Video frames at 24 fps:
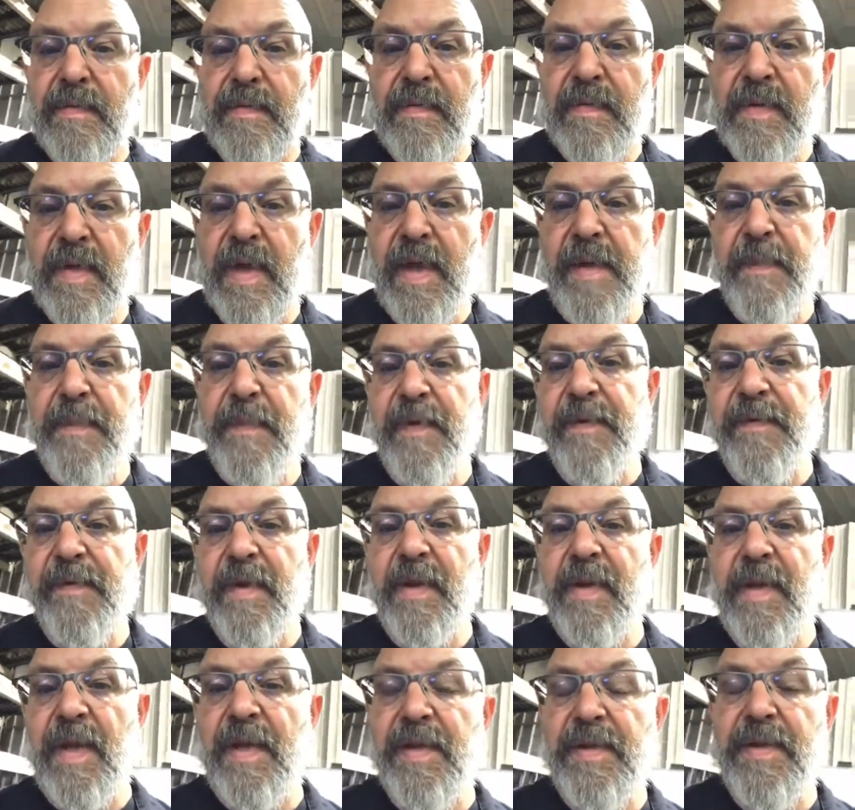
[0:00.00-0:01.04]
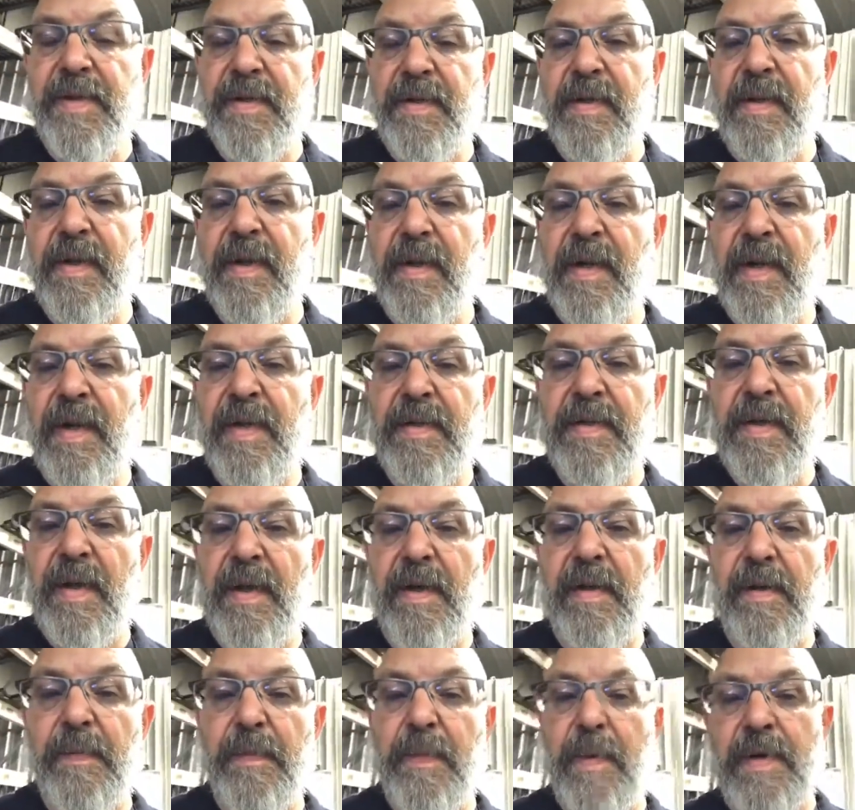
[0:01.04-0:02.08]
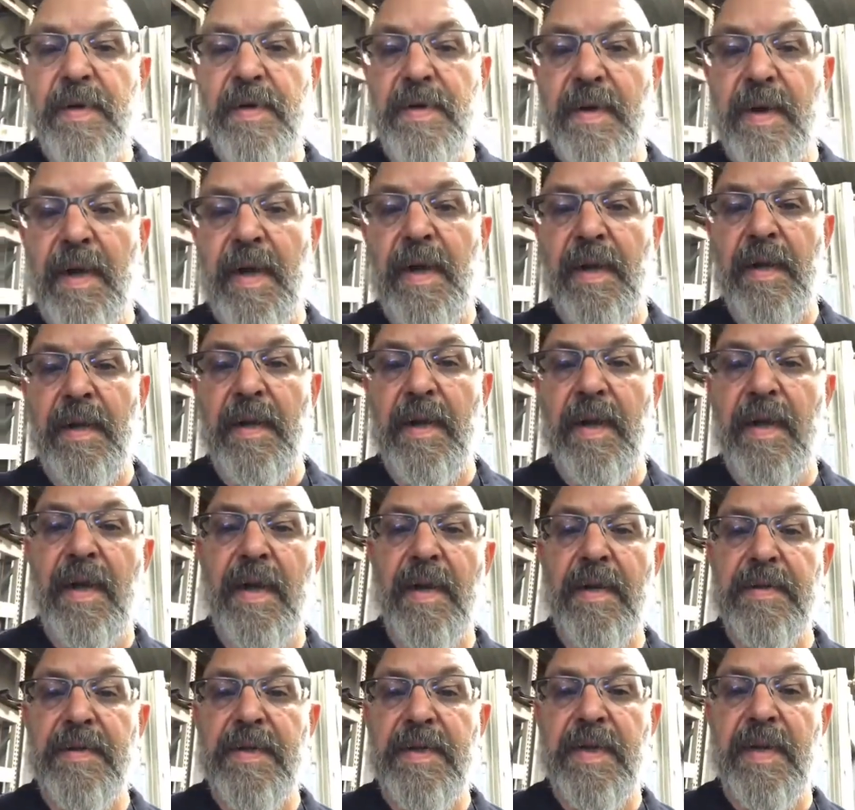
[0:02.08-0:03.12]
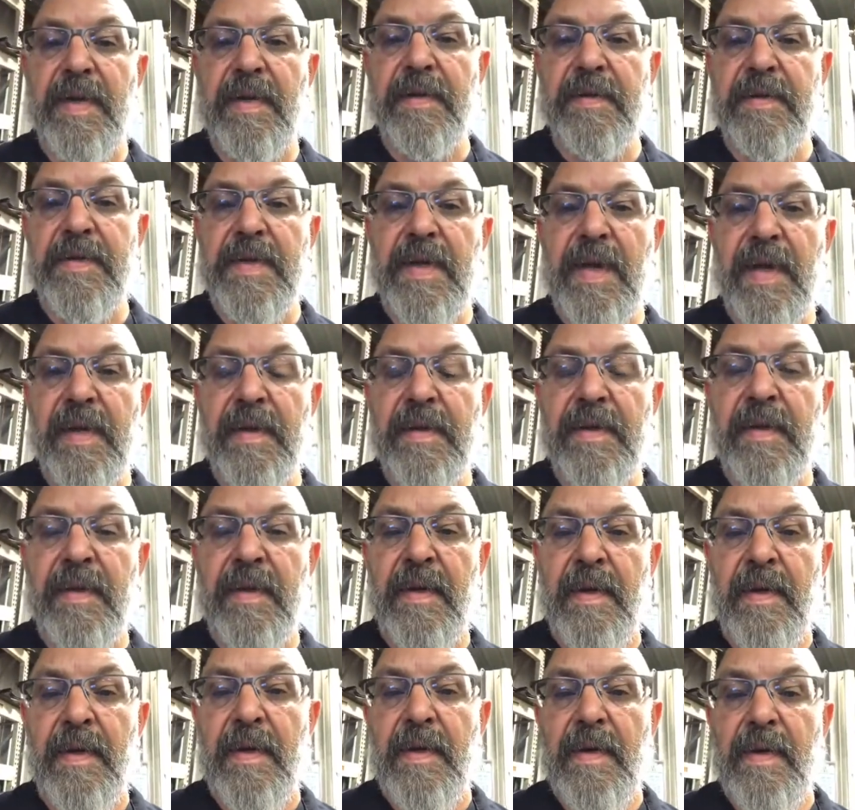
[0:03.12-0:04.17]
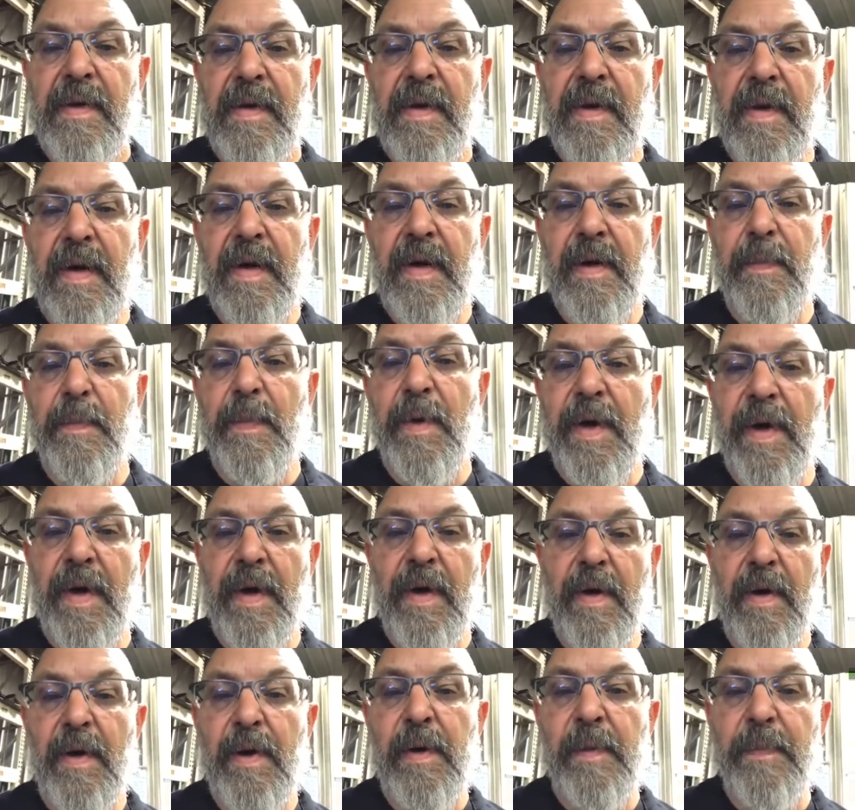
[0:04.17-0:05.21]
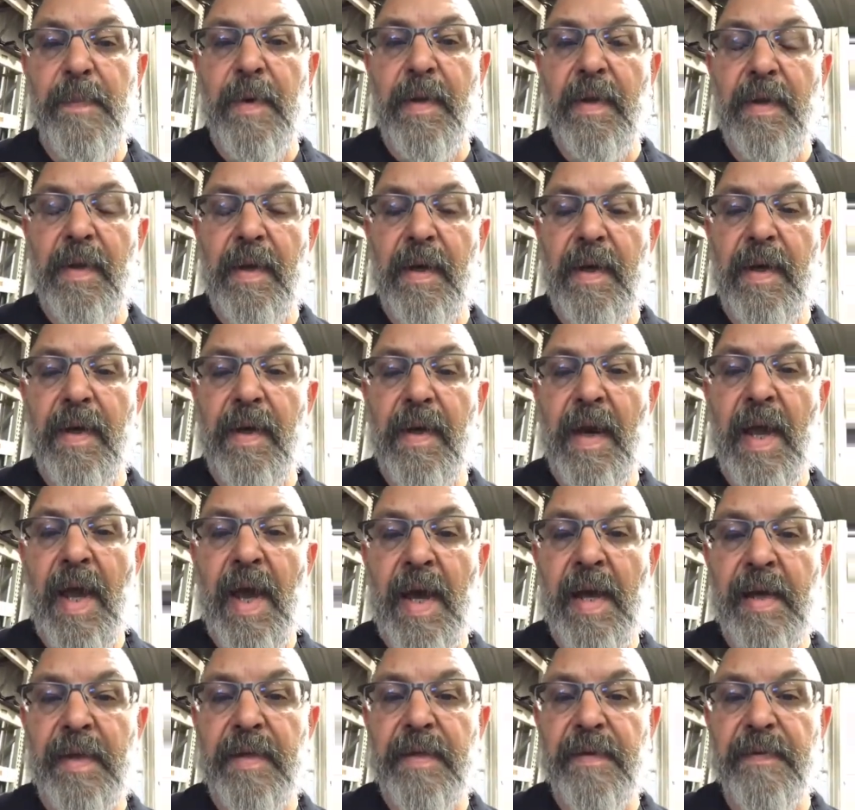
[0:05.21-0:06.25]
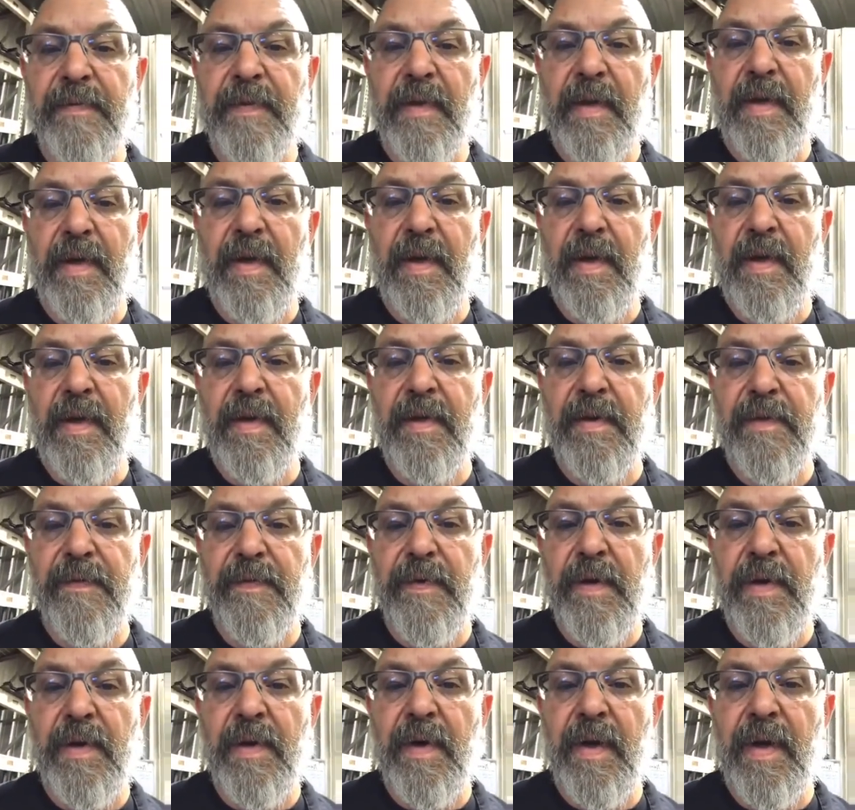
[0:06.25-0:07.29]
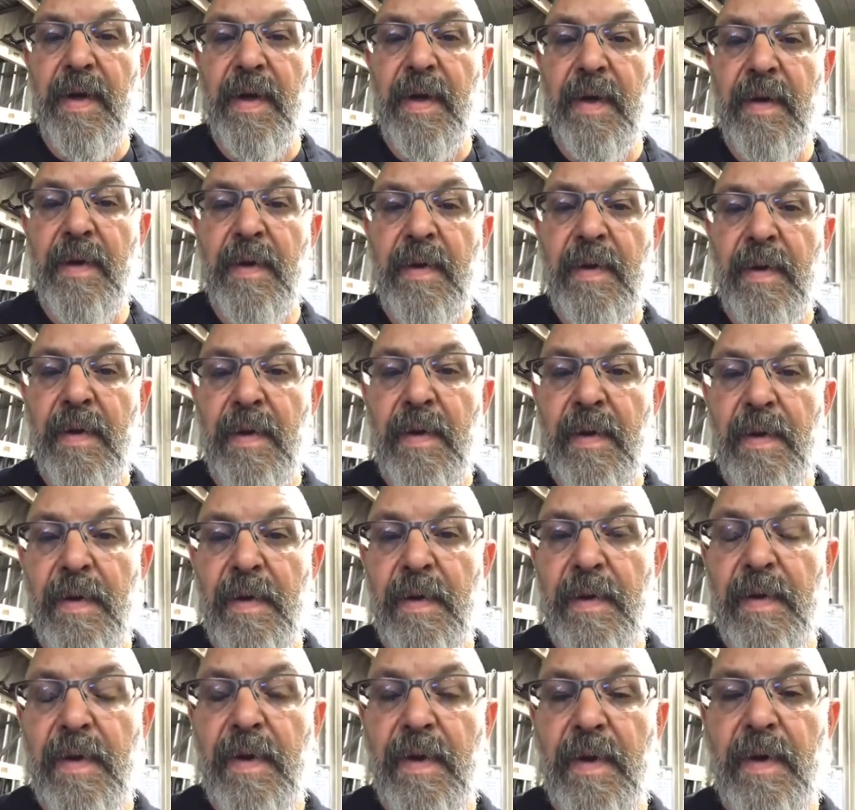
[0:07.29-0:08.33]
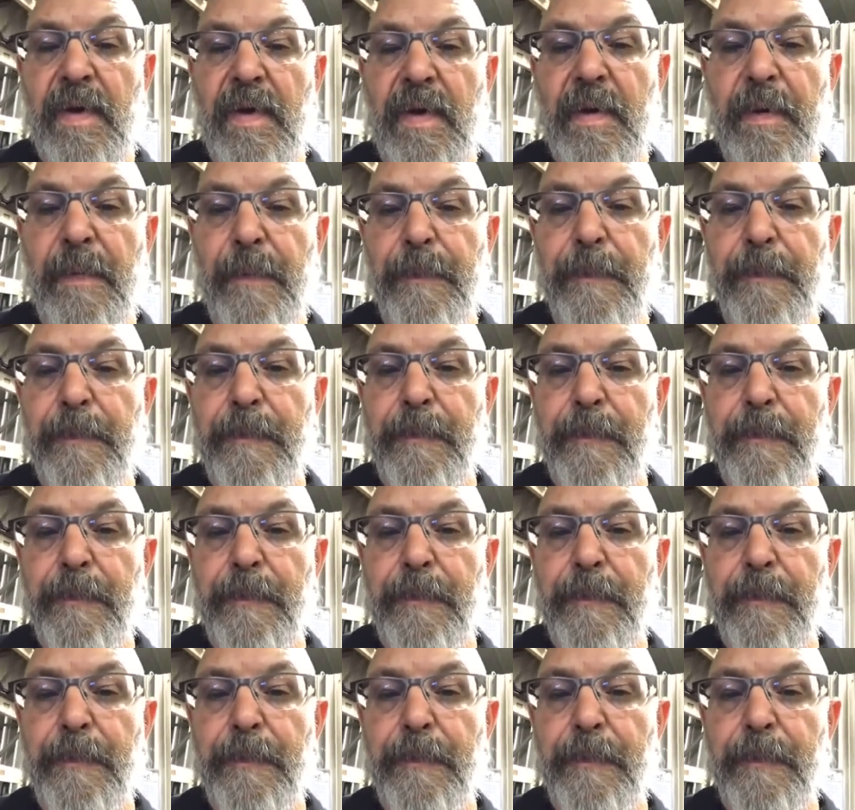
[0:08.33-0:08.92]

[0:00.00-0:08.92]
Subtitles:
type of attention to detail, personality, and skill set. We are openly and actively interviewing. Don't